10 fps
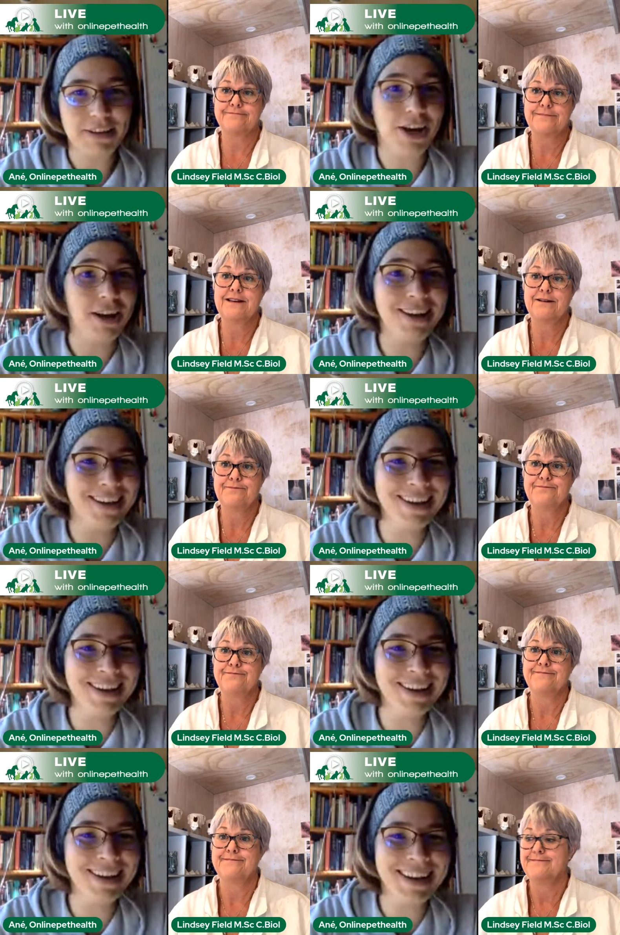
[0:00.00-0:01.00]
Speaker 1: yeah.
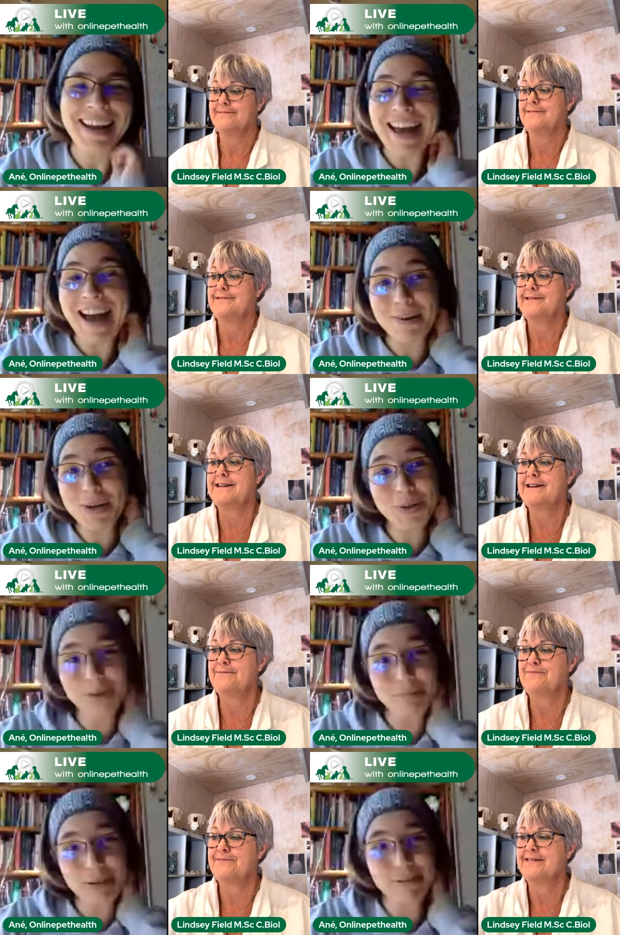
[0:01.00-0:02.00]
yeah.
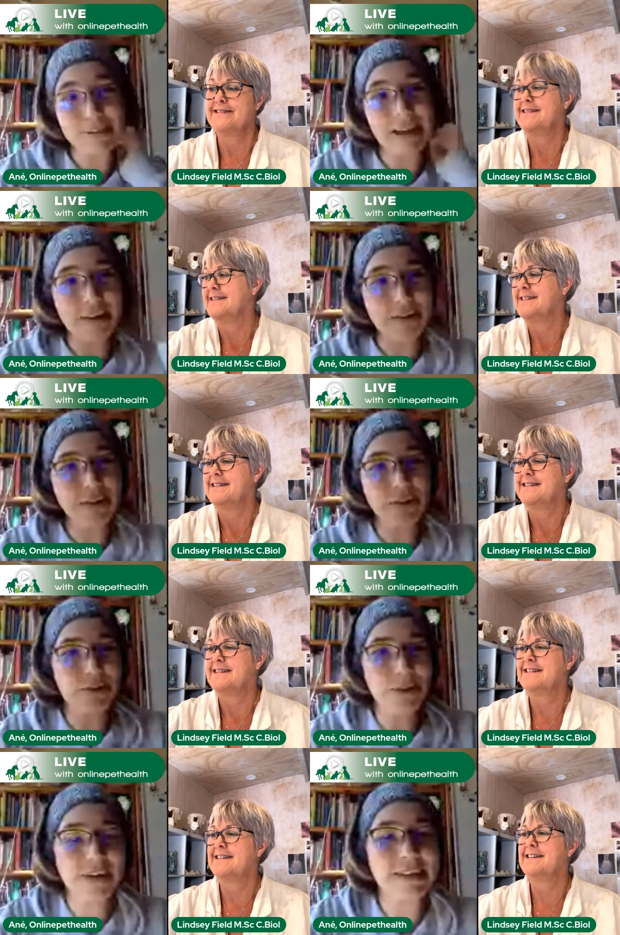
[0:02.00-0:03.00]
How do you? Because how
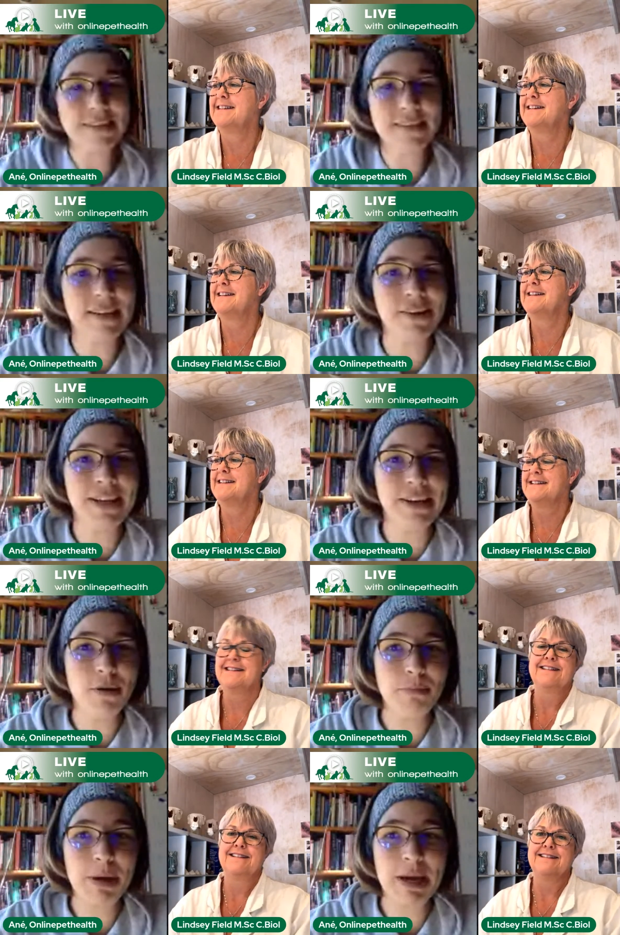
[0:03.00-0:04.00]
you're not
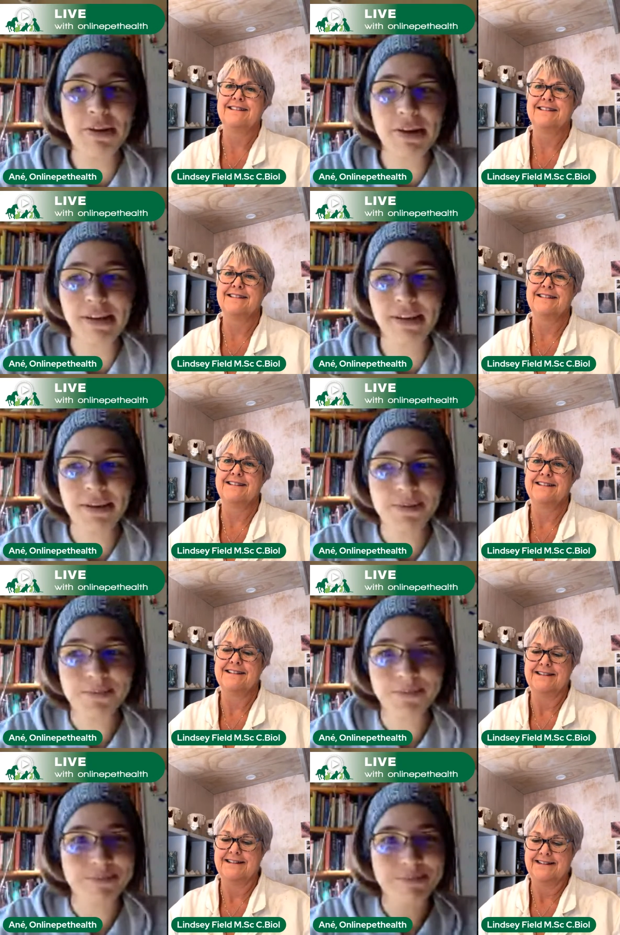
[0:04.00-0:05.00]
necessarily comparing,
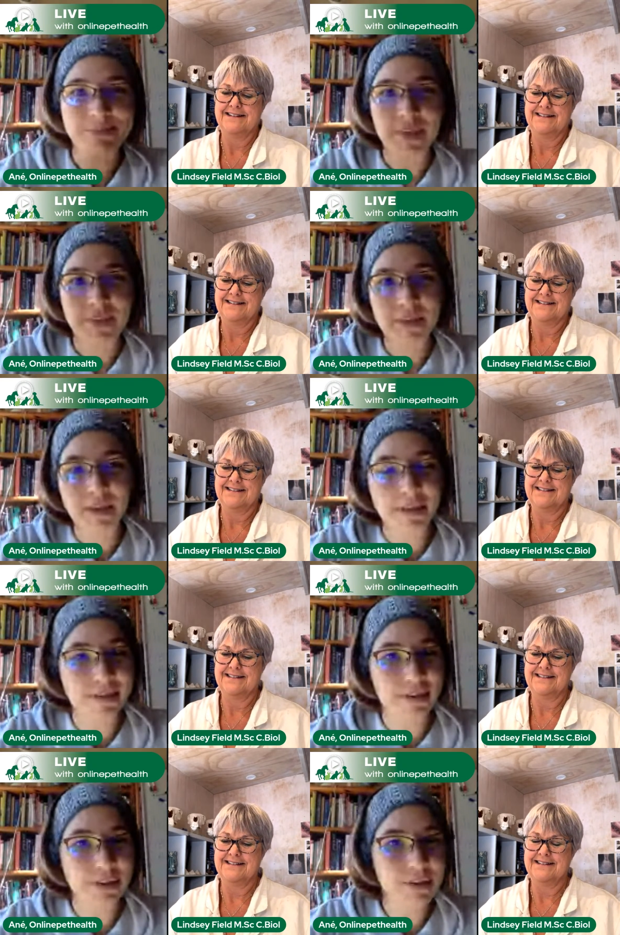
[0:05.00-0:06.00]
you
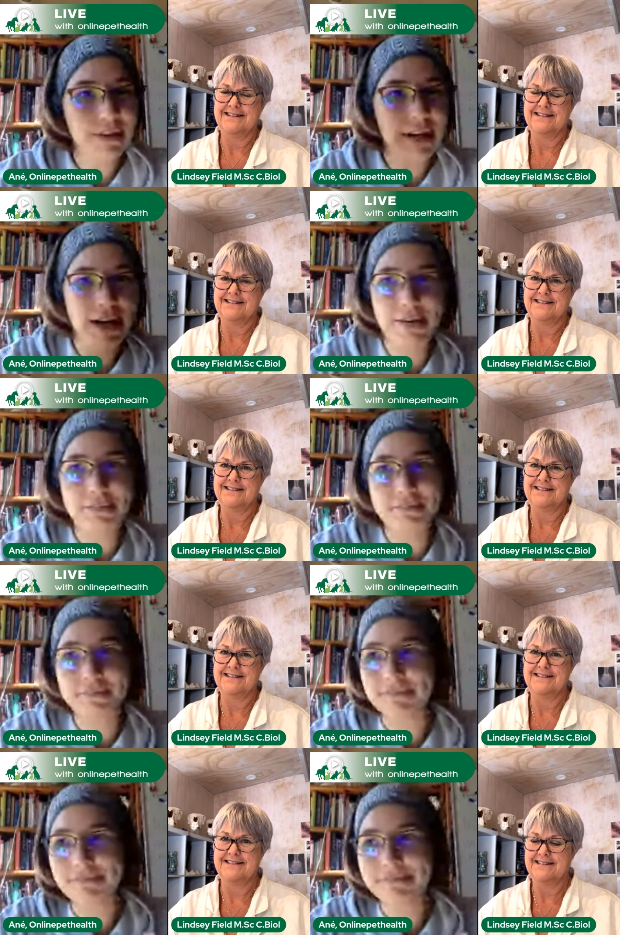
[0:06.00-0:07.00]
know,
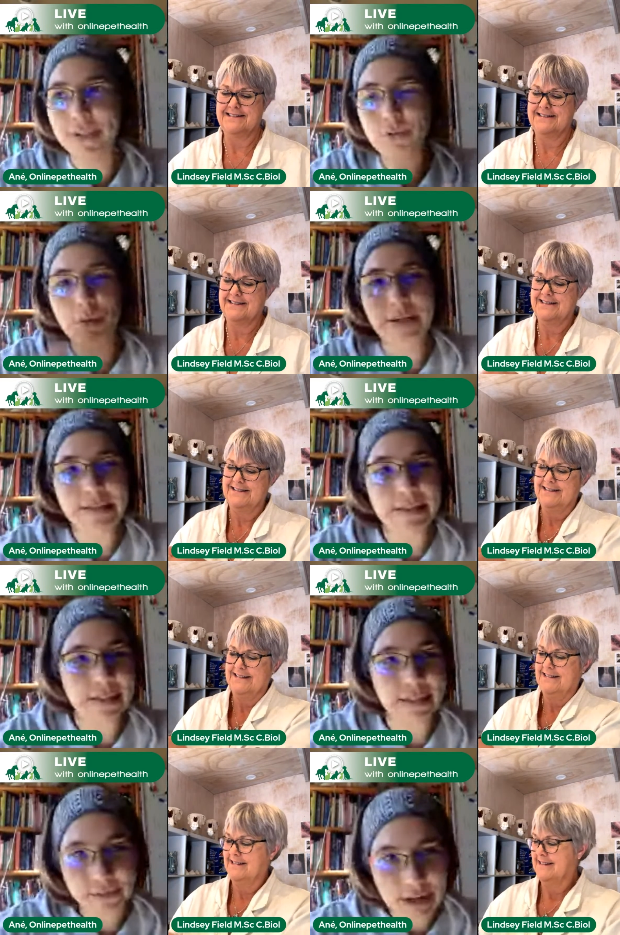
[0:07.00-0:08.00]
um,
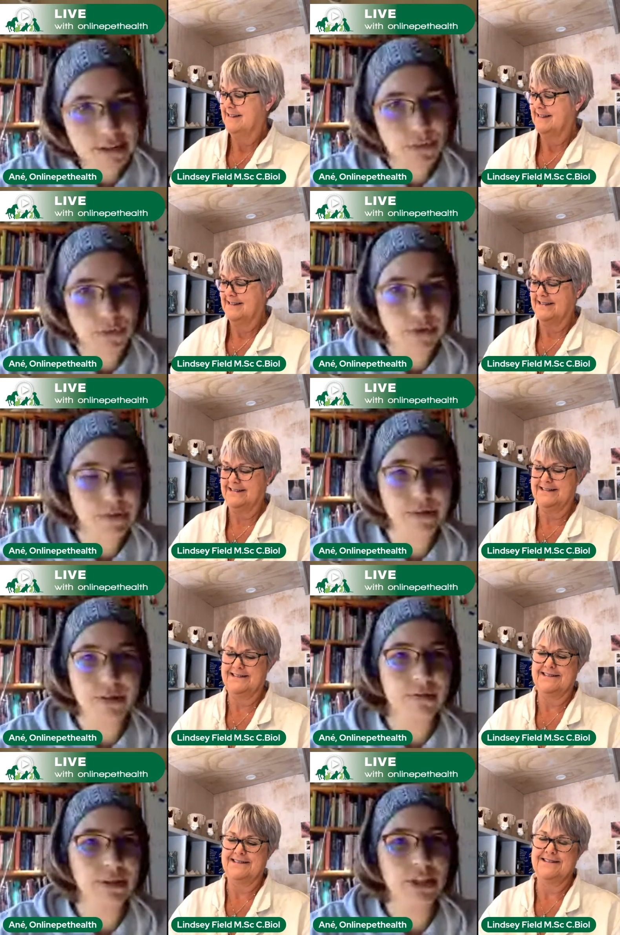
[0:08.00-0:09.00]
20 racehorses
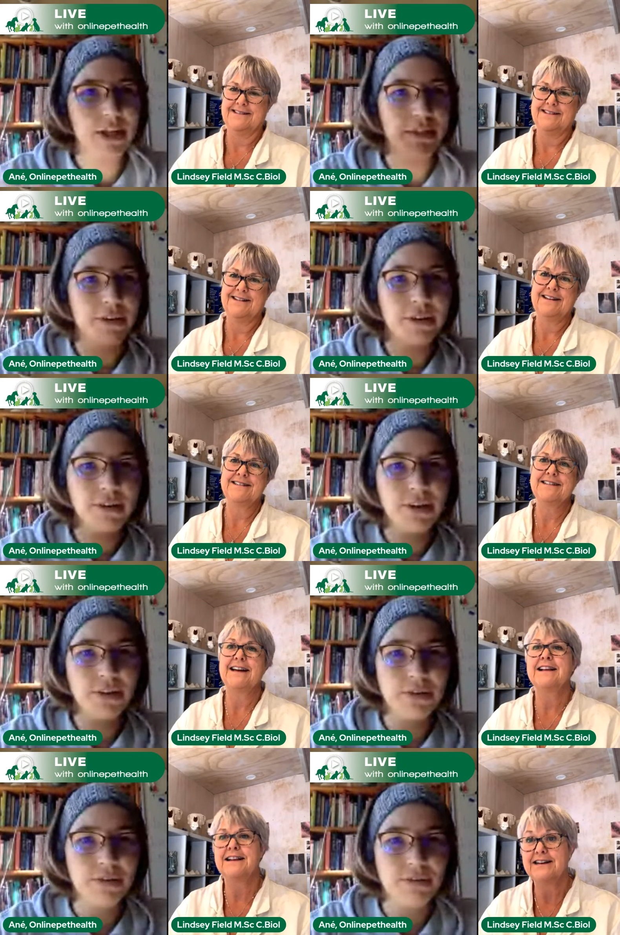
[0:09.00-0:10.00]
to each other.
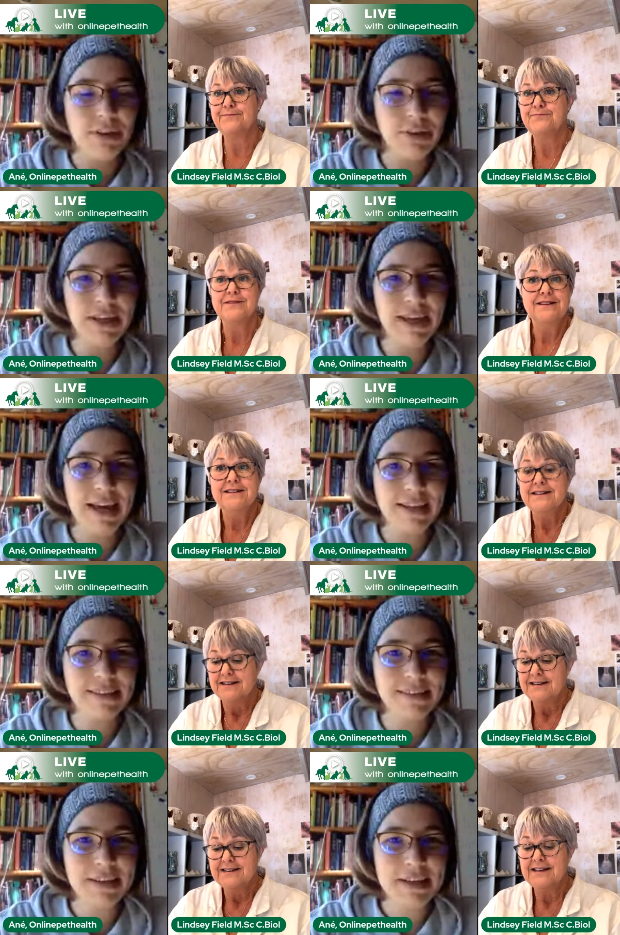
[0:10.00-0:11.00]
You're looking at
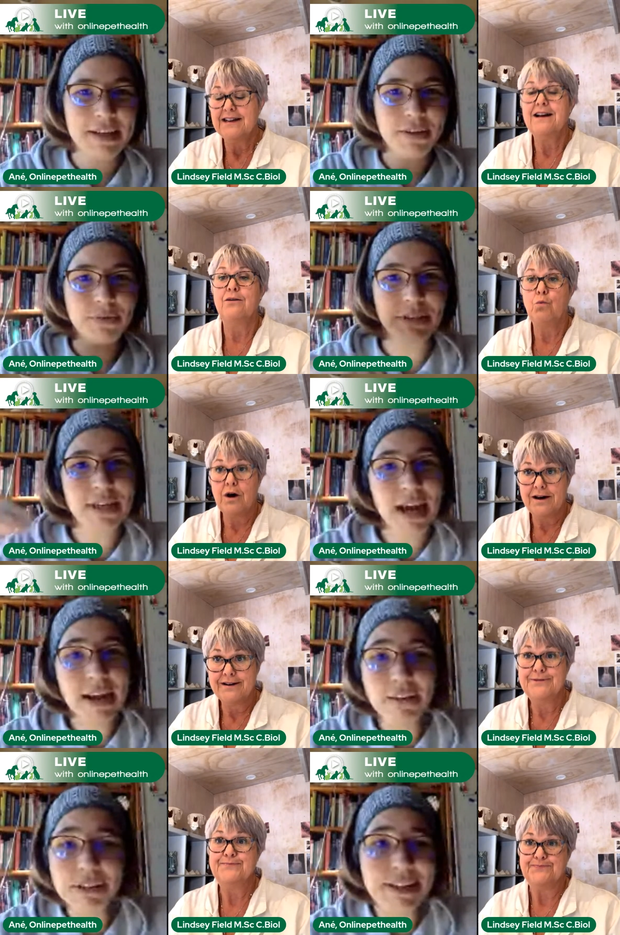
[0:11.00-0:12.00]

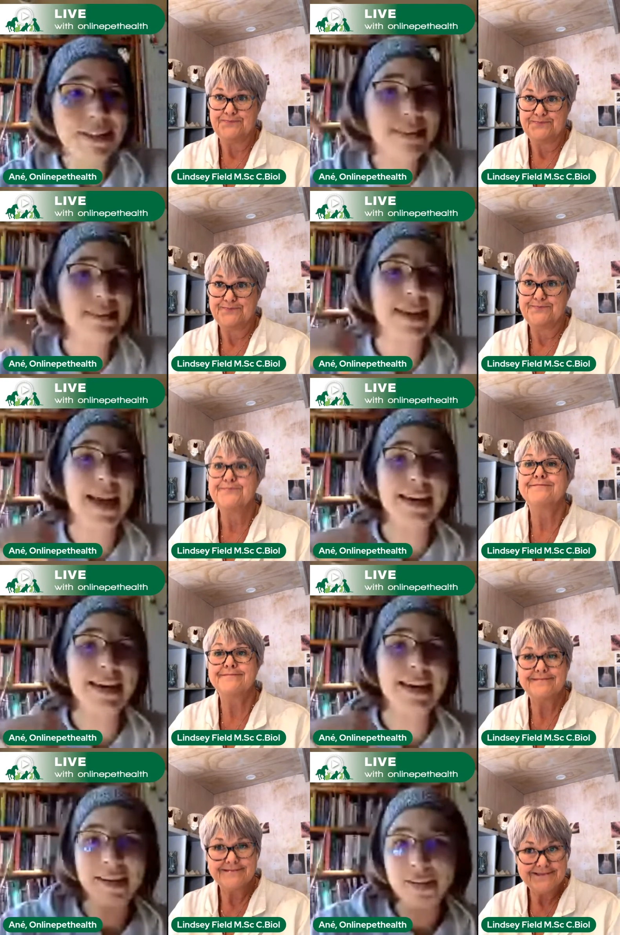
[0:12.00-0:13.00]
retirees wow. and
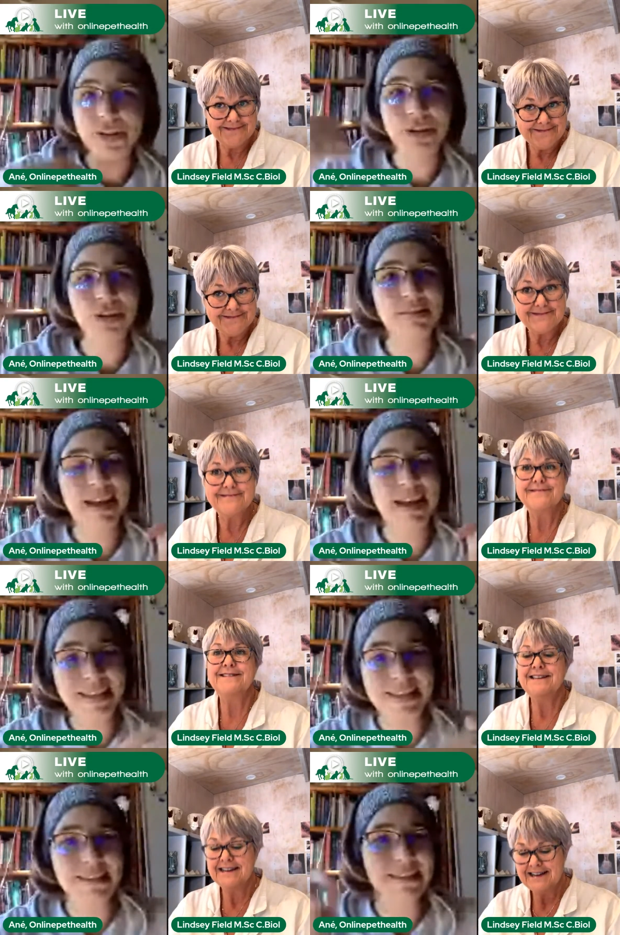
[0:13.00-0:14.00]
youngsters and
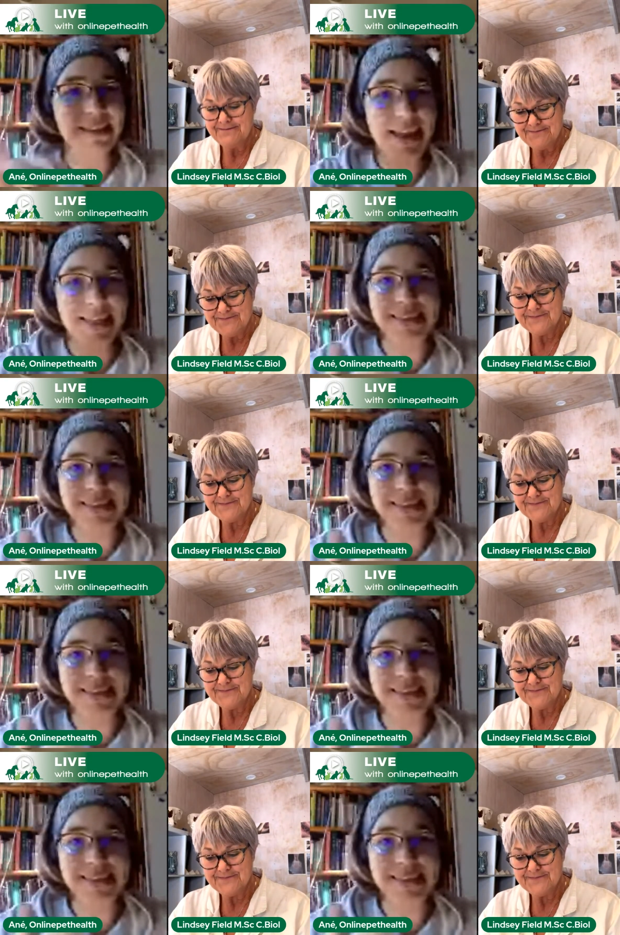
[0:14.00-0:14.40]
this and